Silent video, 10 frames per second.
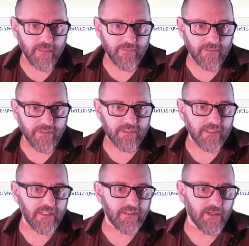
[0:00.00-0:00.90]
I'm doing
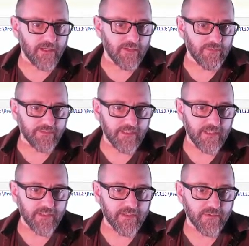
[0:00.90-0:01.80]
c dot equals
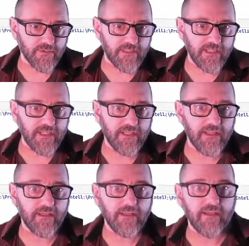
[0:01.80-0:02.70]
d. So
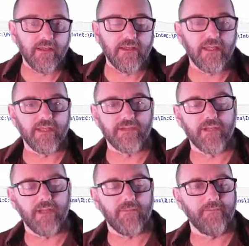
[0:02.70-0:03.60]
d is
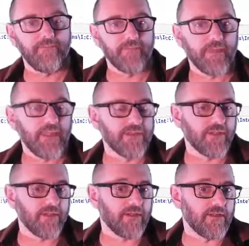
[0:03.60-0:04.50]
a is
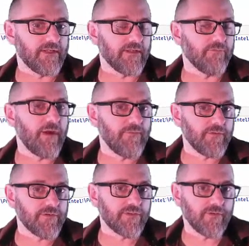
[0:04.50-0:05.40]
a
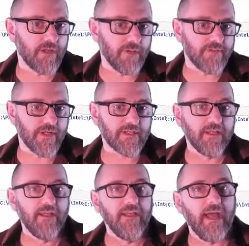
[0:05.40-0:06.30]
reference to an object.
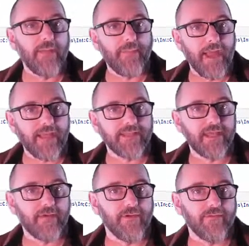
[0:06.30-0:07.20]
I pass
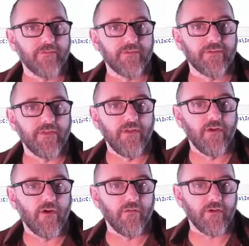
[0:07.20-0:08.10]
that reference
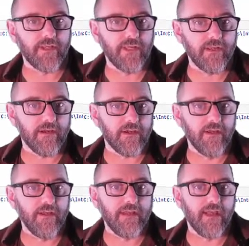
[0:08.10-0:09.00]
over to here,
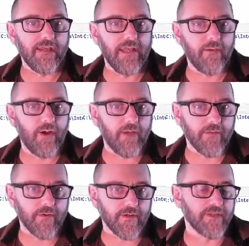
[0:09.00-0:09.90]
and now
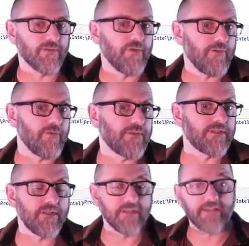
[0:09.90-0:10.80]
other is a reference
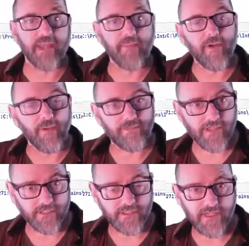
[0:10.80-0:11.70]
to the same
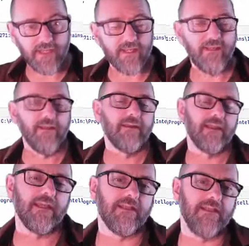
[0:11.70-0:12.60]
object D
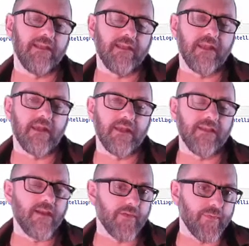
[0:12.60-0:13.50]
in
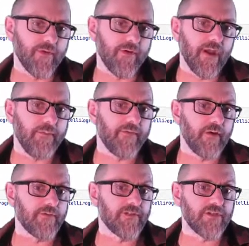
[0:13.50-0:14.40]
the other program. If
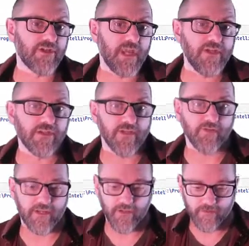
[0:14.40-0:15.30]
I was to change
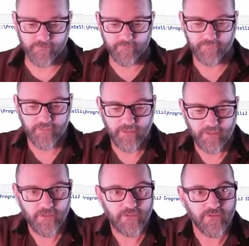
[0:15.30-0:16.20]
other here,
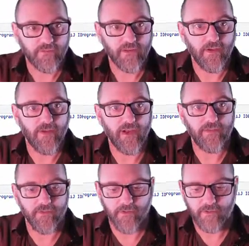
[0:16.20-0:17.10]
so if I go
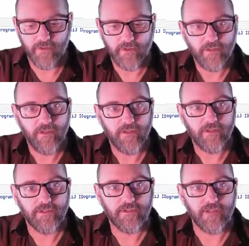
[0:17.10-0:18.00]
other
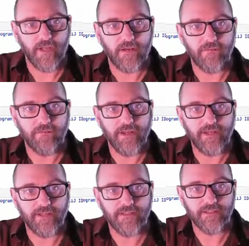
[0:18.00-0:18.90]
dot
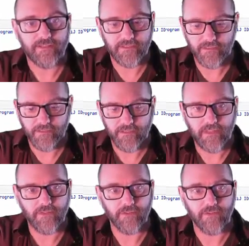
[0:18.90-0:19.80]
radius
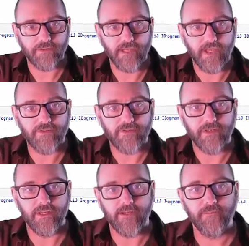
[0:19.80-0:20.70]
equals
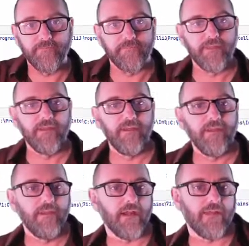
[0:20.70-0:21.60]
100 here,
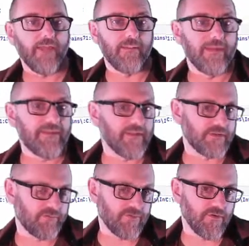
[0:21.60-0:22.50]
that'll make
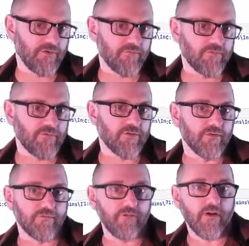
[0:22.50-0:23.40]
this turn
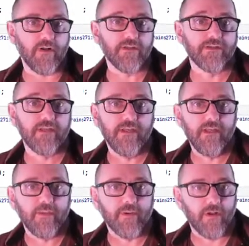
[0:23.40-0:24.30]
false,
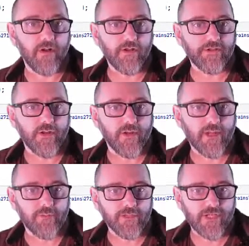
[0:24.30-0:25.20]
but also
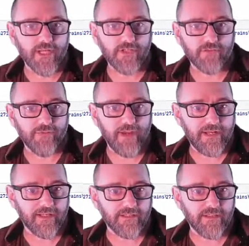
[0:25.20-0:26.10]
it will change the
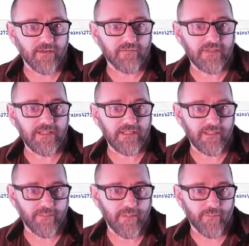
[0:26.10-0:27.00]
radius of D
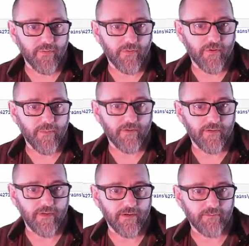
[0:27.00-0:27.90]
in the main program
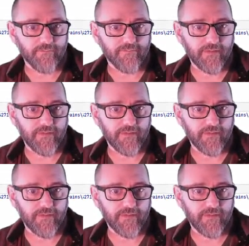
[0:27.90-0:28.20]
over here.